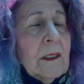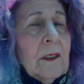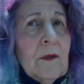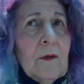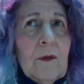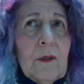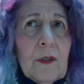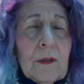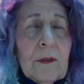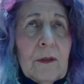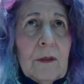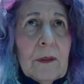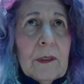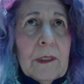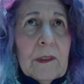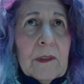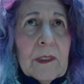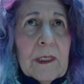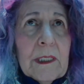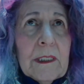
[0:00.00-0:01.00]
and you
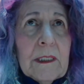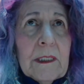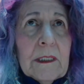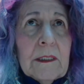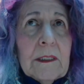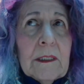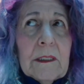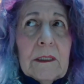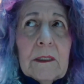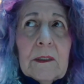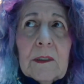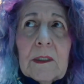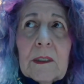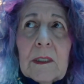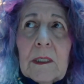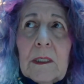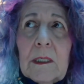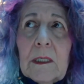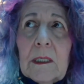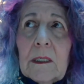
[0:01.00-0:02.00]
turned, as I did, to the
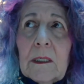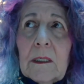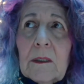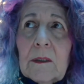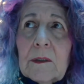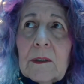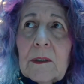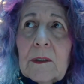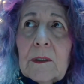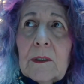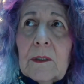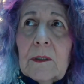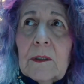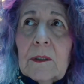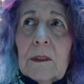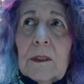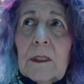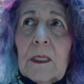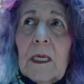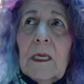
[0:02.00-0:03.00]
stars and
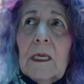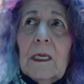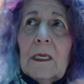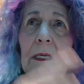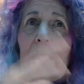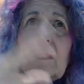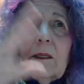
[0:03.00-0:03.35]
to the,